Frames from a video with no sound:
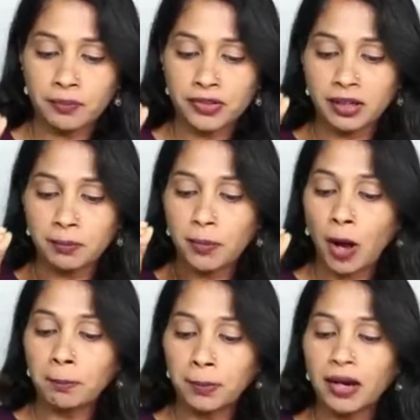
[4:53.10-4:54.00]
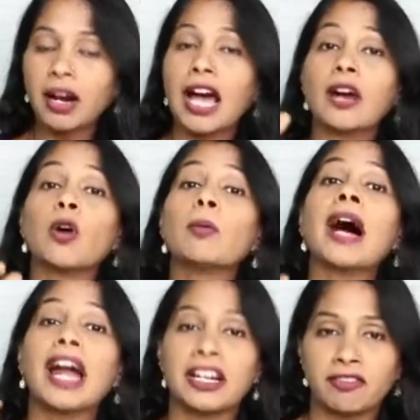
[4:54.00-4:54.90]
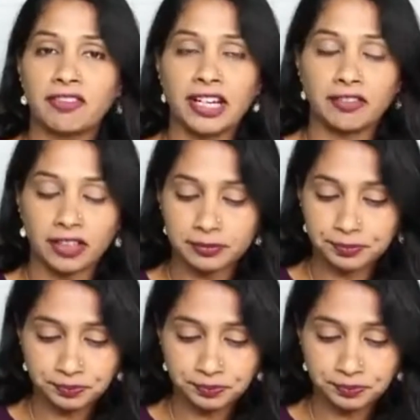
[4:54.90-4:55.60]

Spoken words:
the proper aroma and flavor.